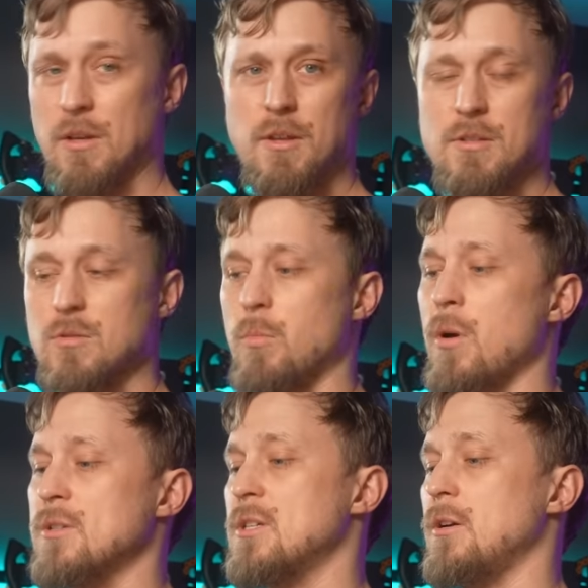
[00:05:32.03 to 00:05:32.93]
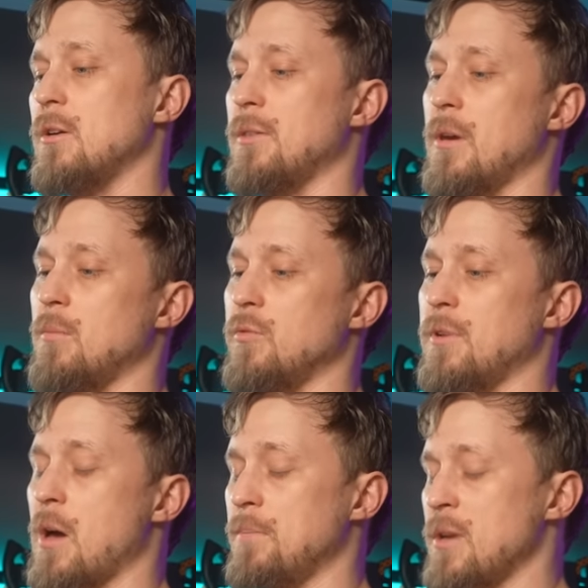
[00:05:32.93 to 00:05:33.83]
these two bolts here and then move
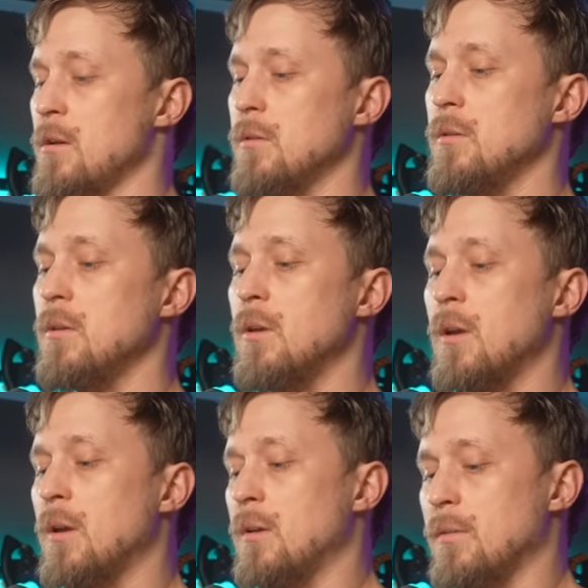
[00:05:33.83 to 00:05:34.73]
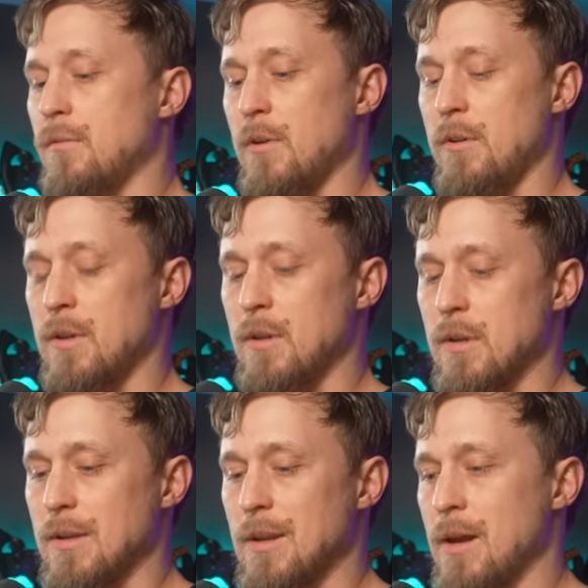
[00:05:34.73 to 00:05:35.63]
it up down. Very
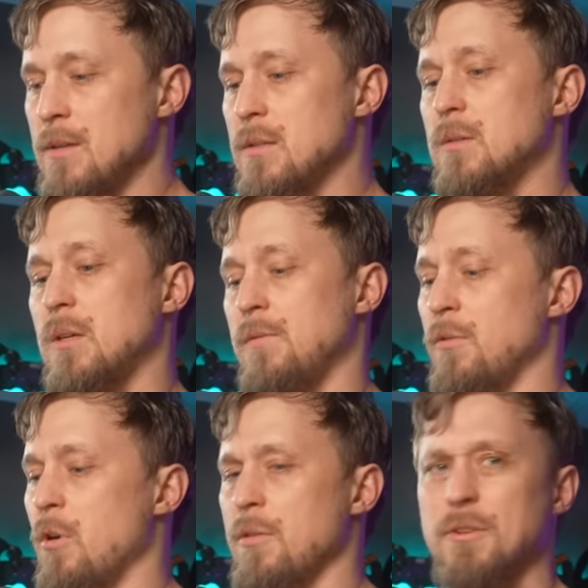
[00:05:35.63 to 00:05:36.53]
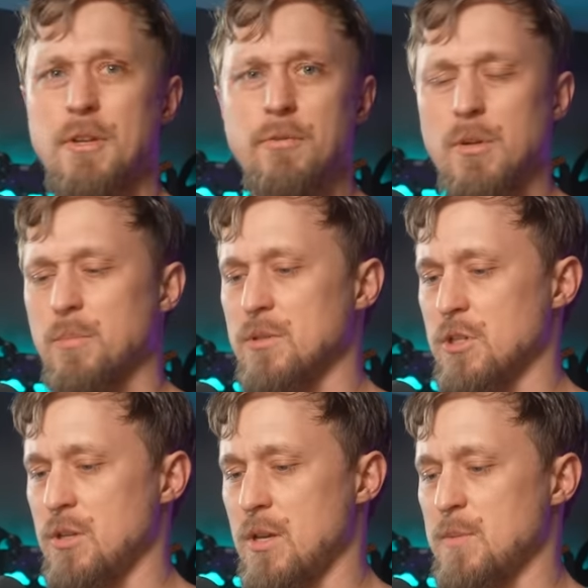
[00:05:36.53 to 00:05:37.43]
nice, even though the default
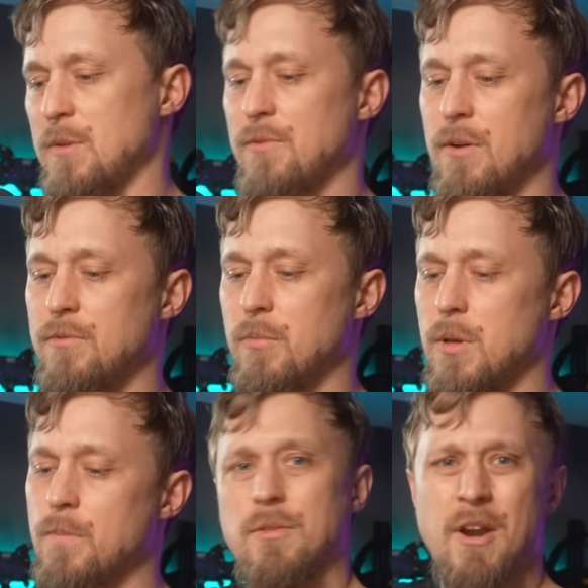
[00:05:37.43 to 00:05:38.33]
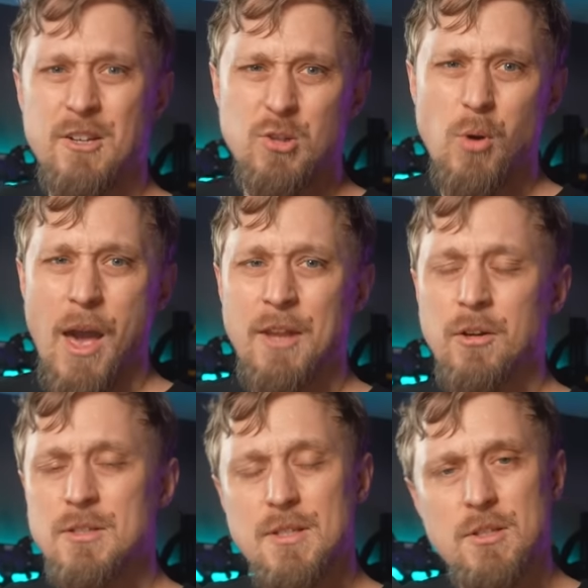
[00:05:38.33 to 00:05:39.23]
position has been fine for me. There are two
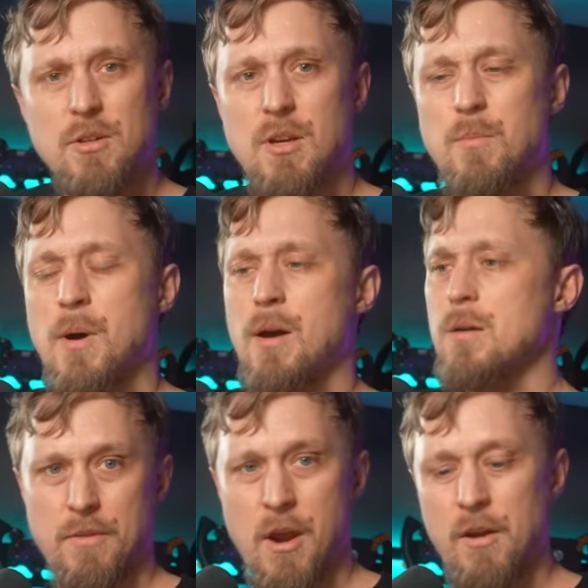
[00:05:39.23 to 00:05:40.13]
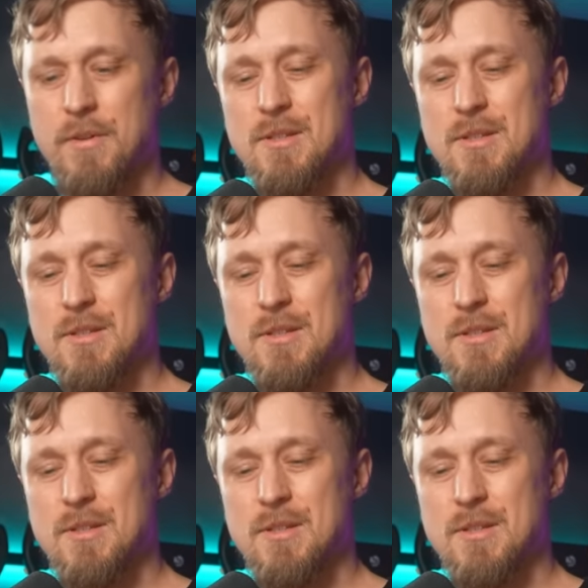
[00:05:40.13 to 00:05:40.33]
add-ons that you can buy. There are these